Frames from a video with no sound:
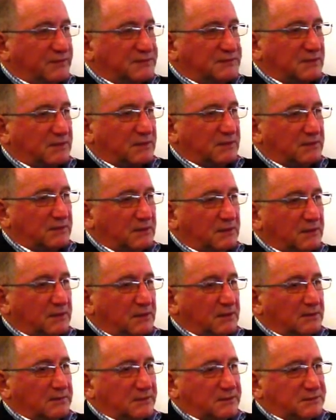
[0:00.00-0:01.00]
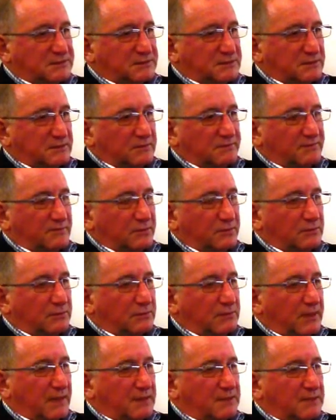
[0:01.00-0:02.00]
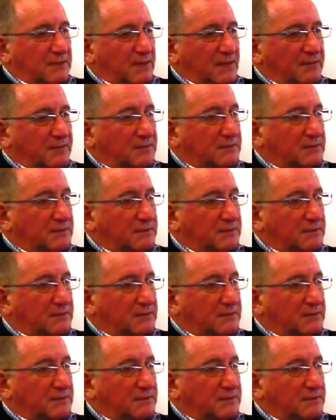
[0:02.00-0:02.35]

So that's a very good outcome.